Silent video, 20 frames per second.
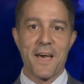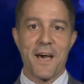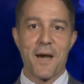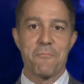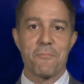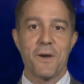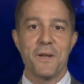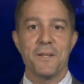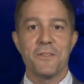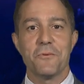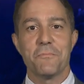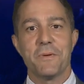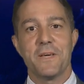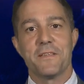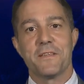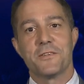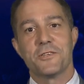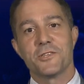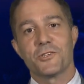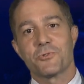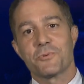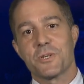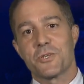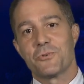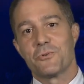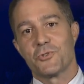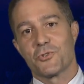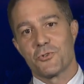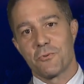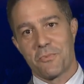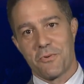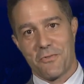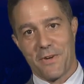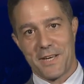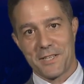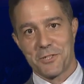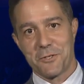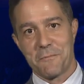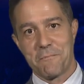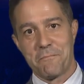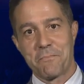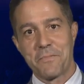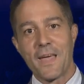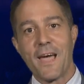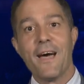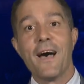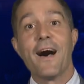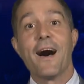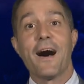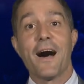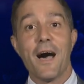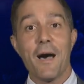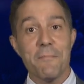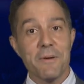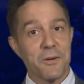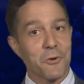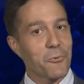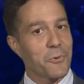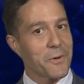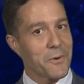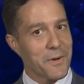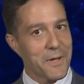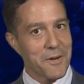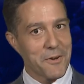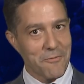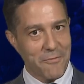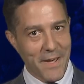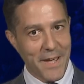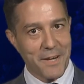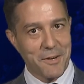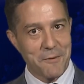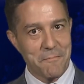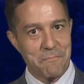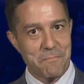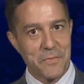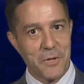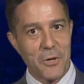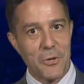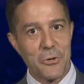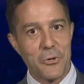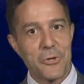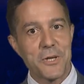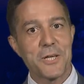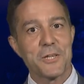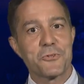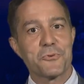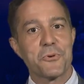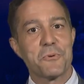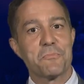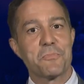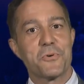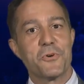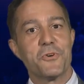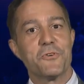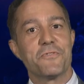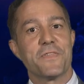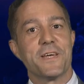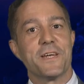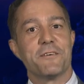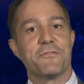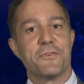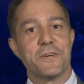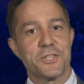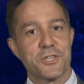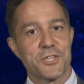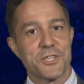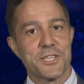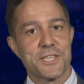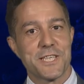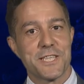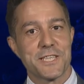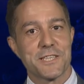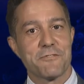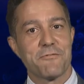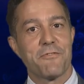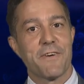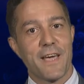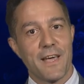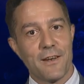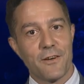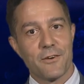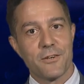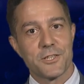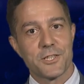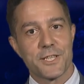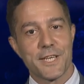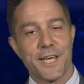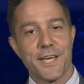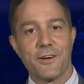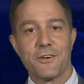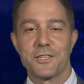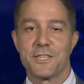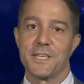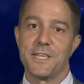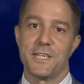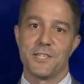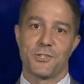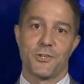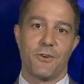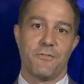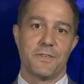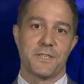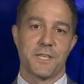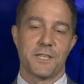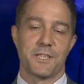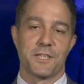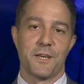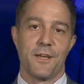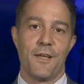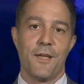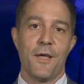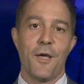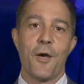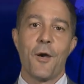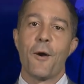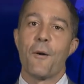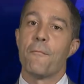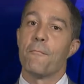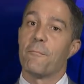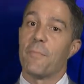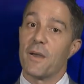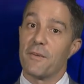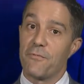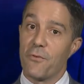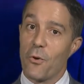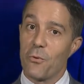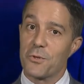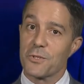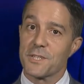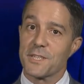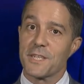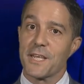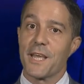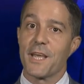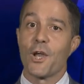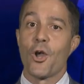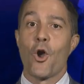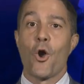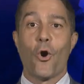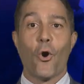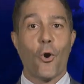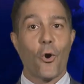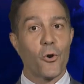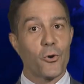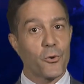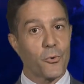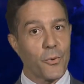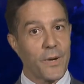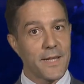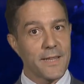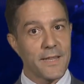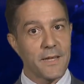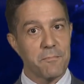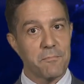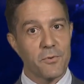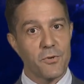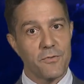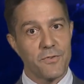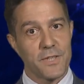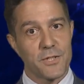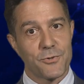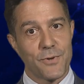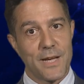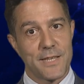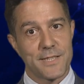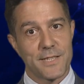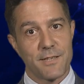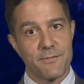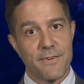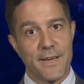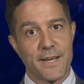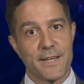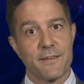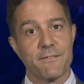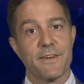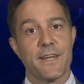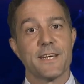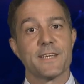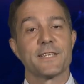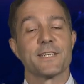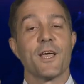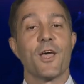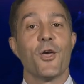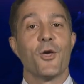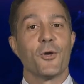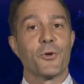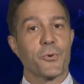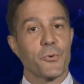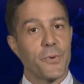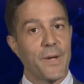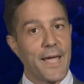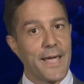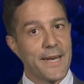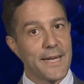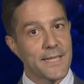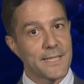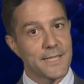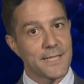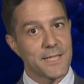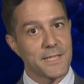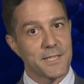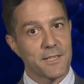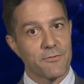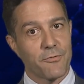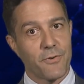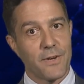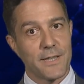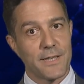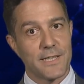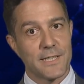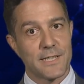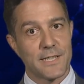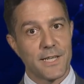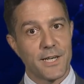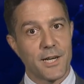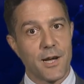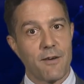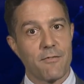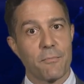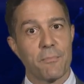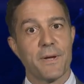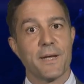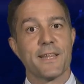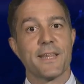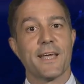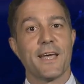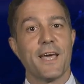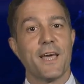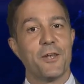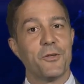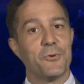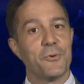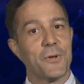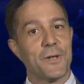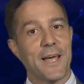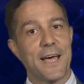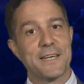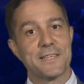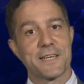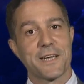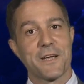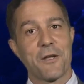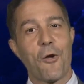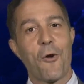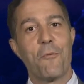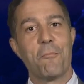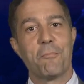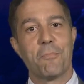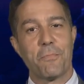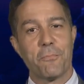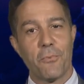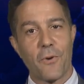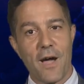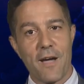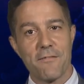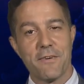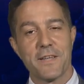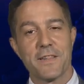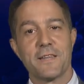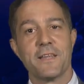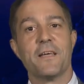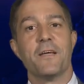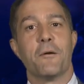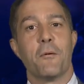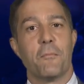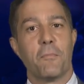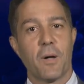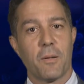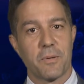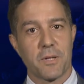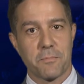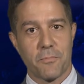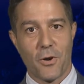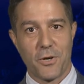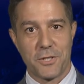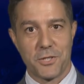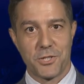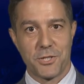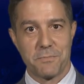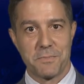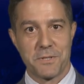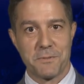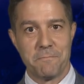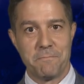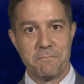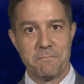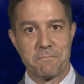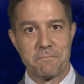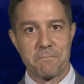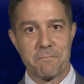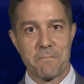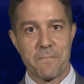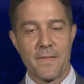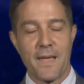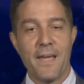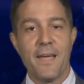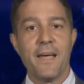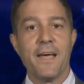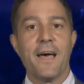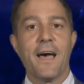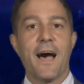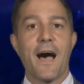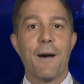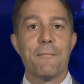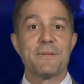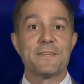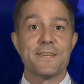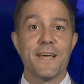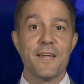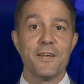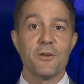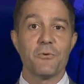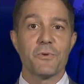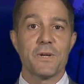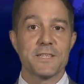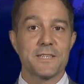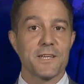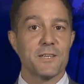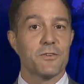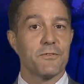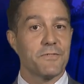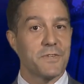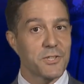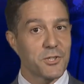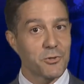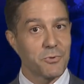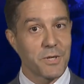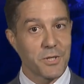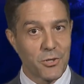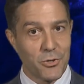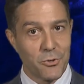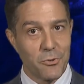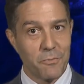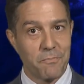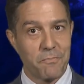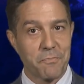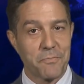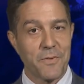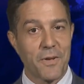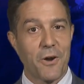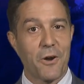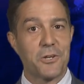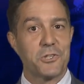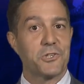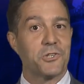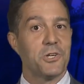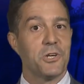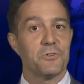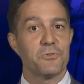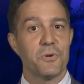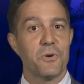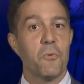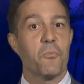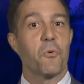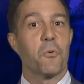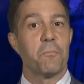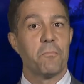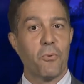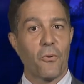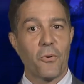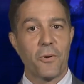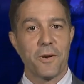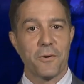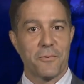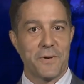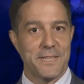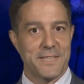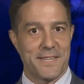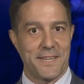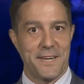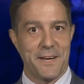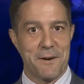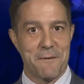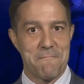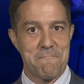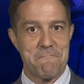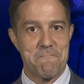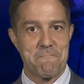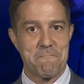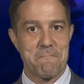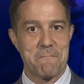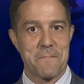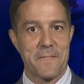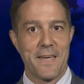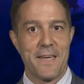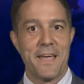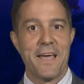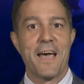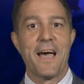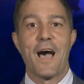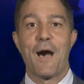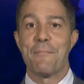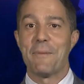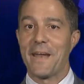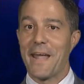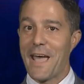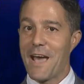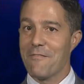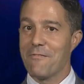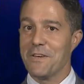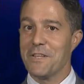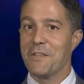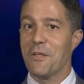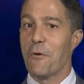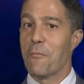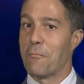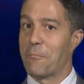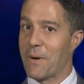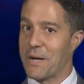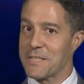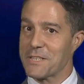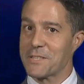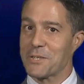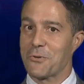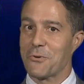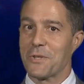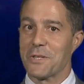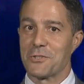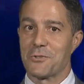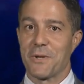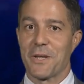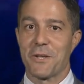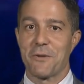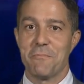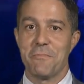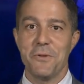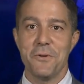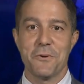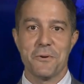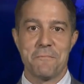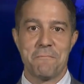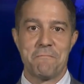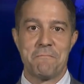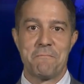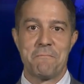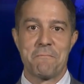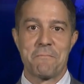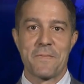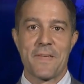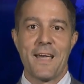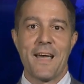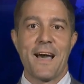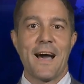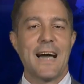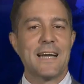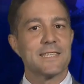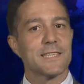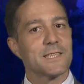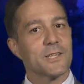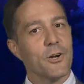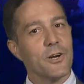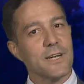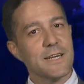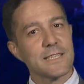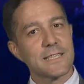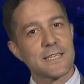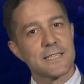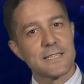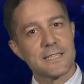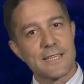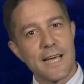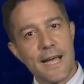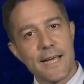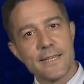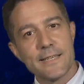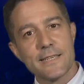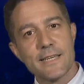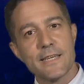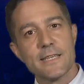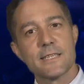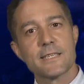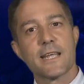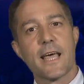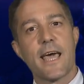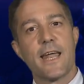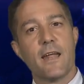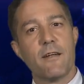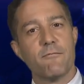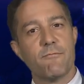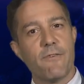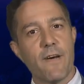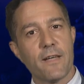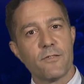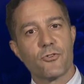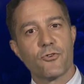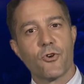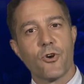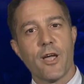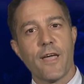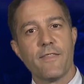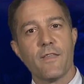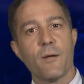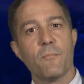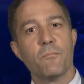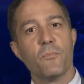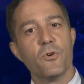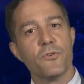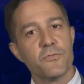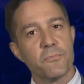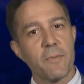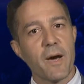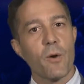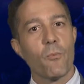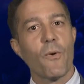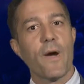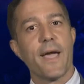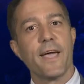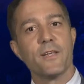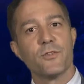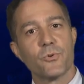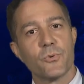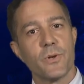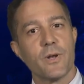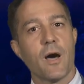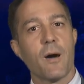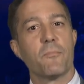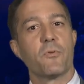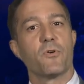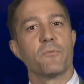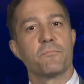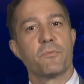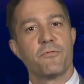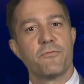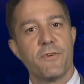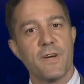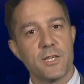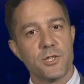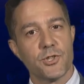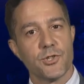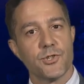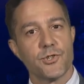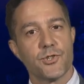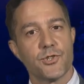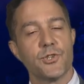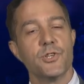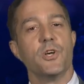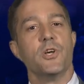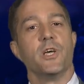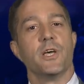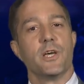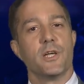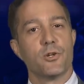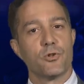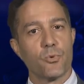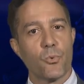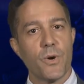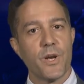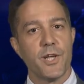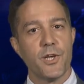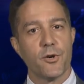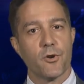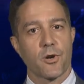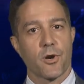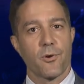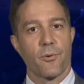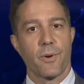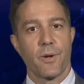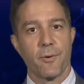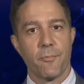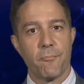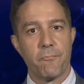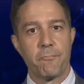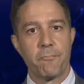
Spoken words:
I'm running to be the District 2 Supervisor. I'm a career innovator, looking to improve the inefficiencies and failures in our city services by focusing on greatly improving transit effectiveness, creating citizen-friendly city government, and utilizing private-public partnerships. I'm a 10-year resident of District 2. Our children were born and raised here. I'm an avid bicycle and train commuter. I started as a scientist and inventor and then moved my way into a number of professions in a 20-year career.